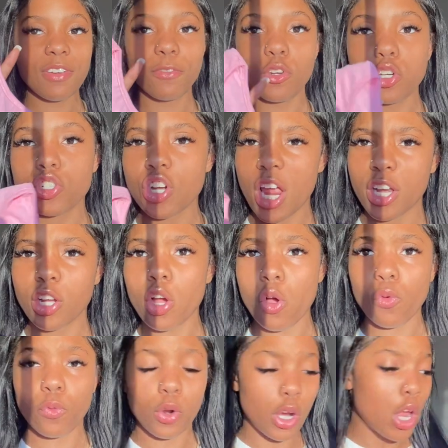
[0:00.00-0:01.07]
if you're trying to
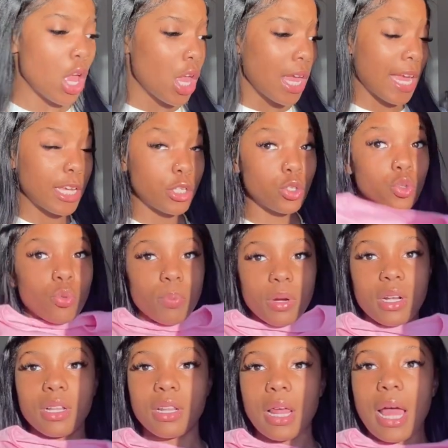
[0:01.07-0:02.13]
go for a
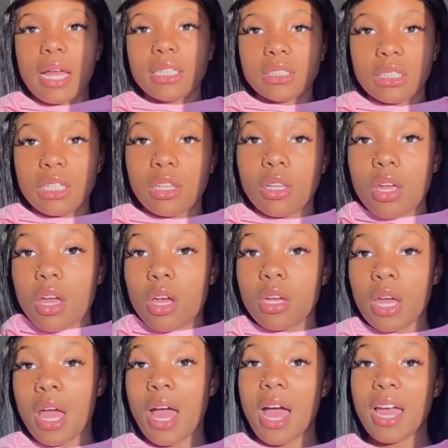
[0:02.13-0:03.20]
super classy look,
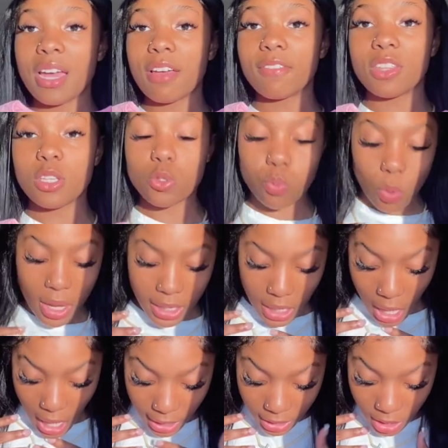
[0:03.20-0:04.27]
I have these white
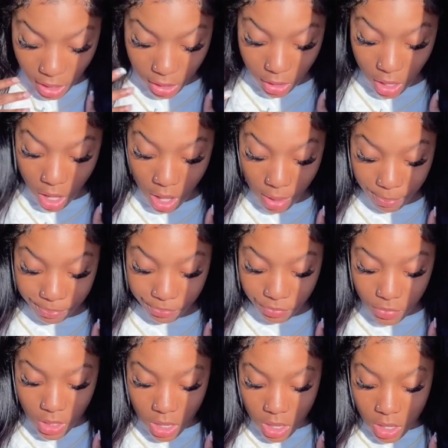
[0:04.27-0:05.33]
high cut um,
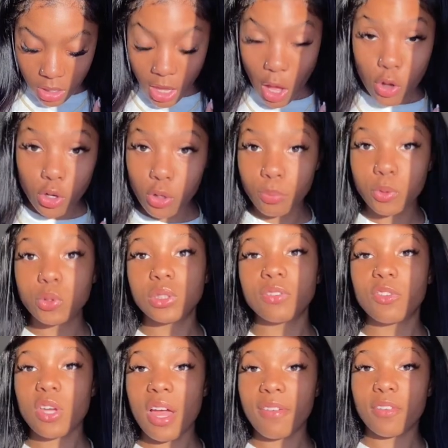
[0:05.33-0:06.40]
cowgirl boots if
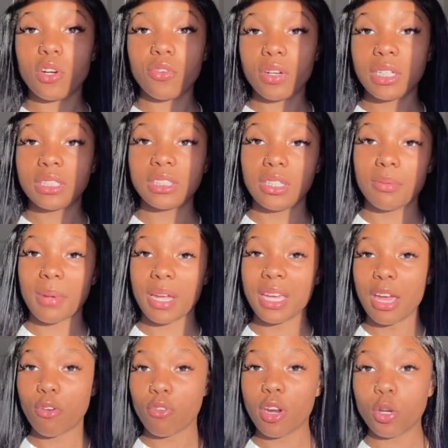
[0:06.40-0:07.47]
you haven't already seen my
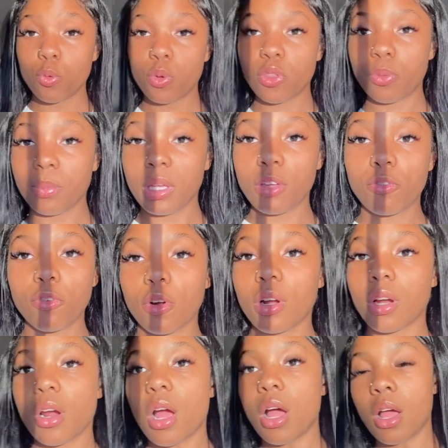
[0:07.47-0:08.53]
get ready with me
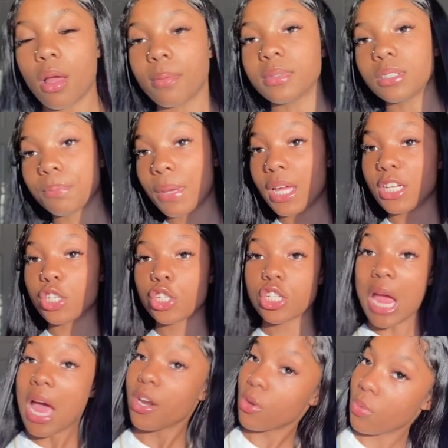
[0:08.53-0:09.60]
for um, my
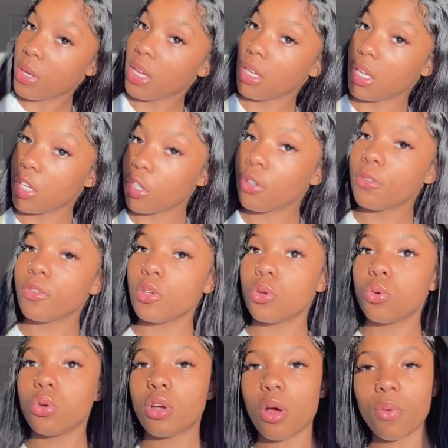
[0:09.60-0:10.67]
shadowing
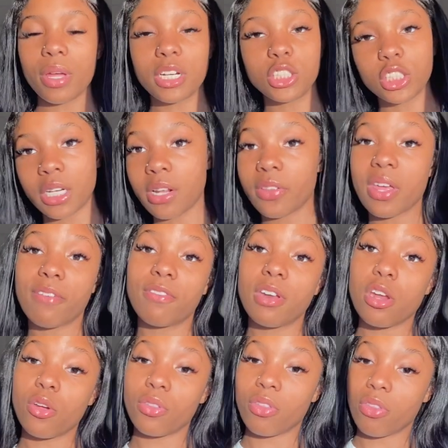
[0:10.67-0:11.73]
interview go ahead and check out that
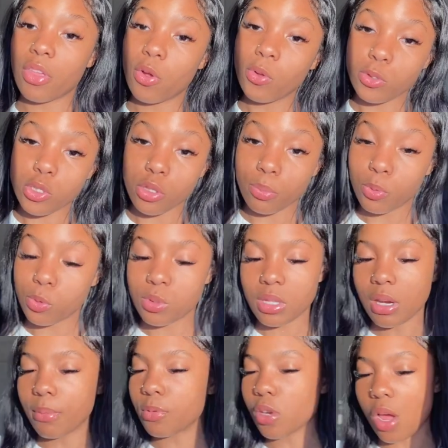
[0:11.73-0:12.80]
video those are the boots
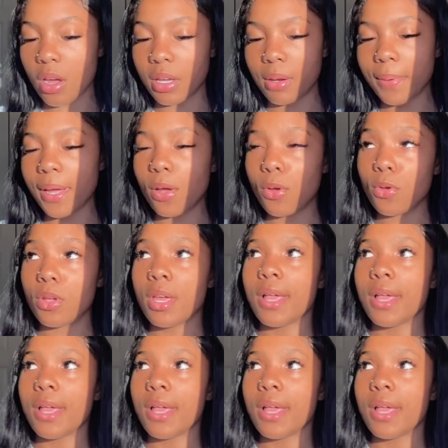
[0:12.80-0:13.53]
that i'm talking about